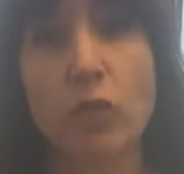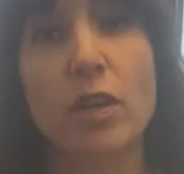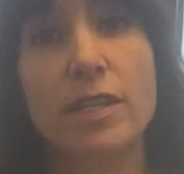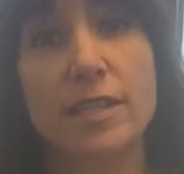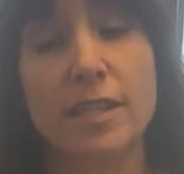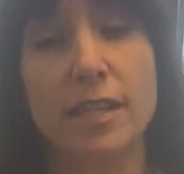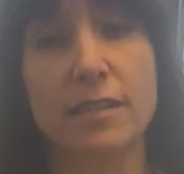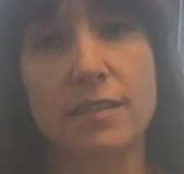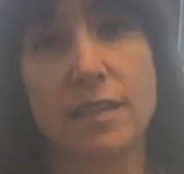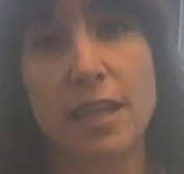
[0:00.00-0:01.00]
for
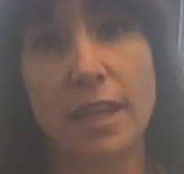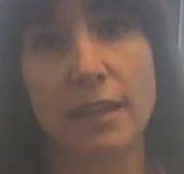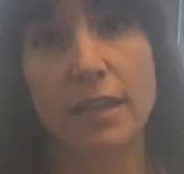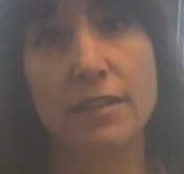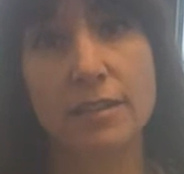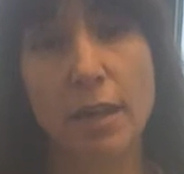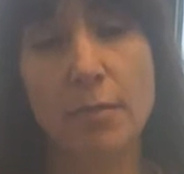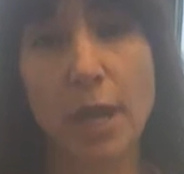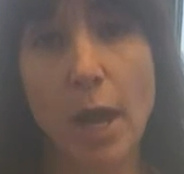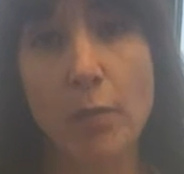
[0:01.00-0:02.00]
instance, the
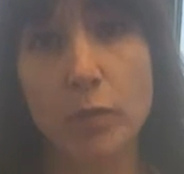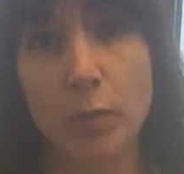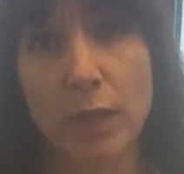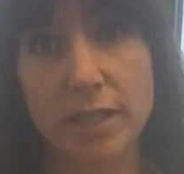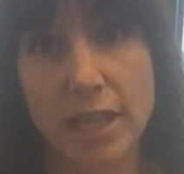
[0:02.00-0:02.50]
enzyme that helps break